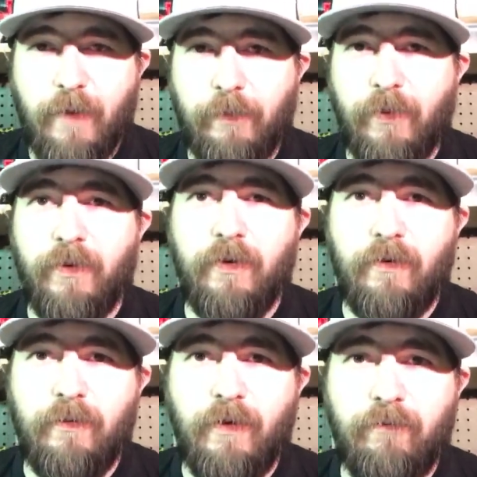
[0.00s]
I
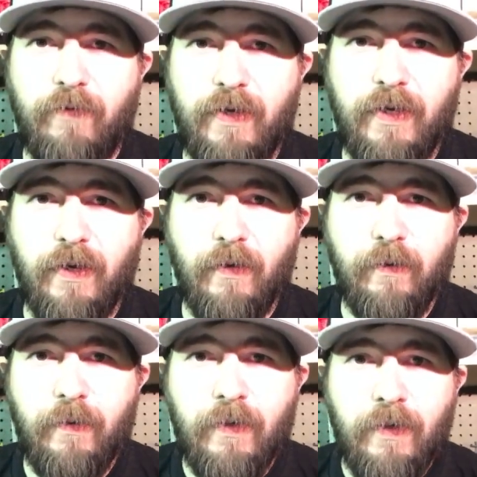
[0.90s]
uploaded a
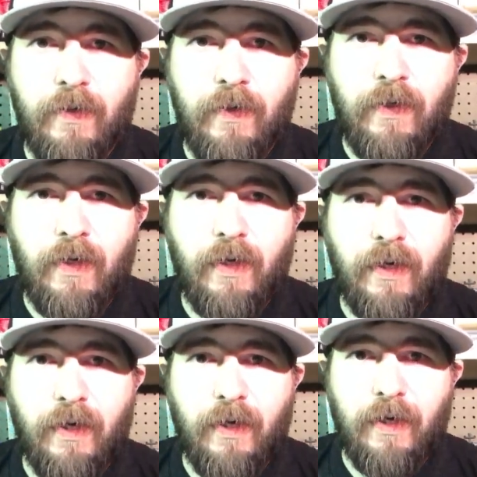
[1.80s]
video,
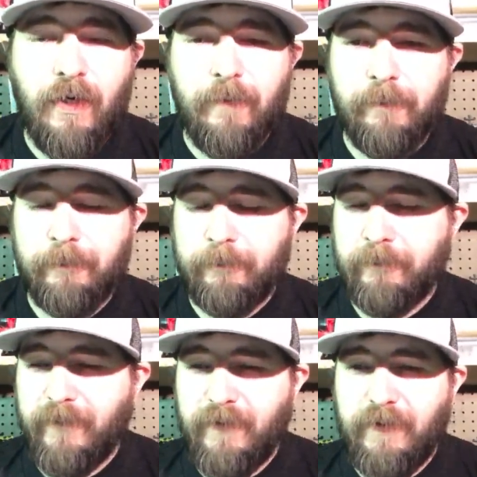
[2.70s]
and
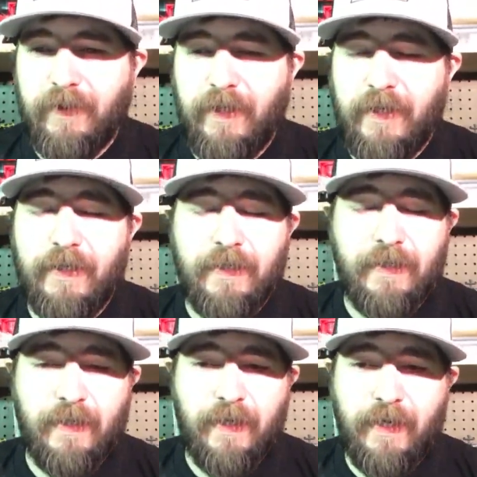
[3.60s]

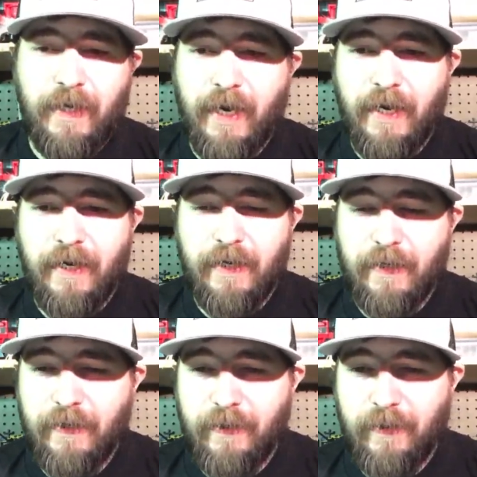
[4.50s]
it had
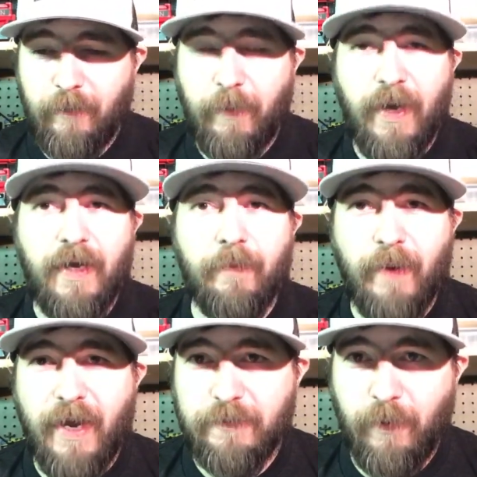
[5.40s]
a
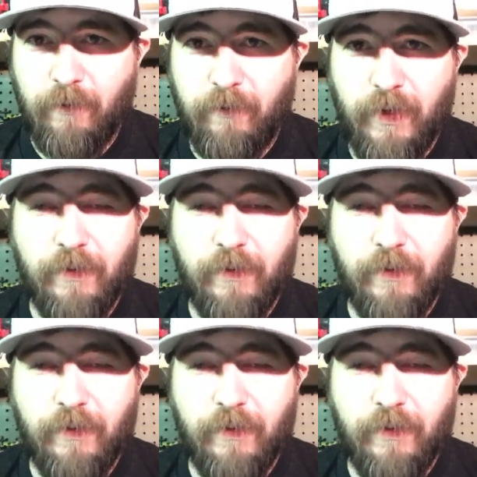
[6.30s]
bass boat video.